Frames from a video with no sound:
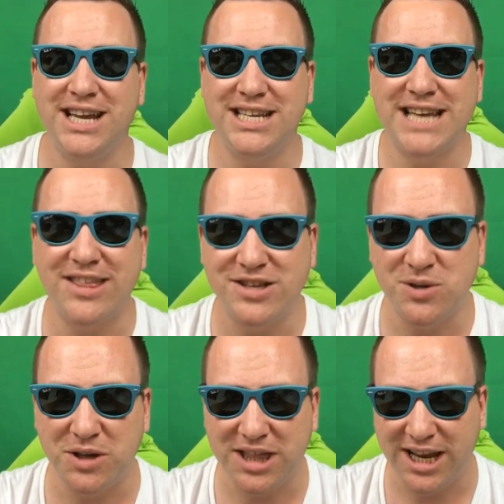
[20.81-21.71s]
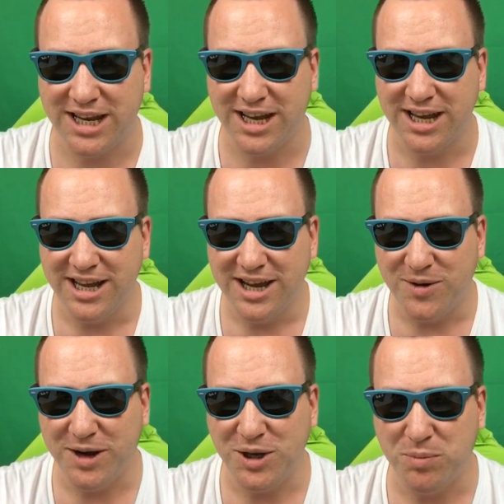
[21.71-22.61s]
Is that the sort of thing that
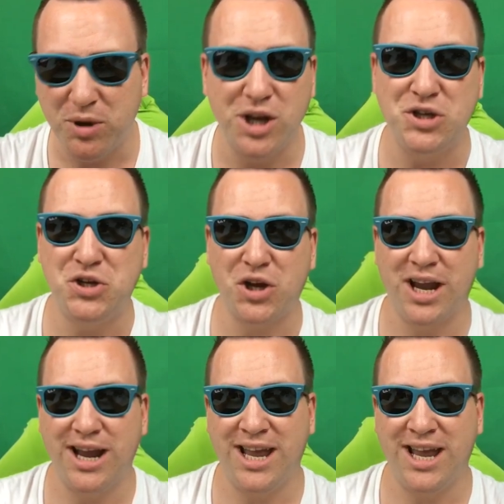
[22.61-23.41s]
when you burn sugar,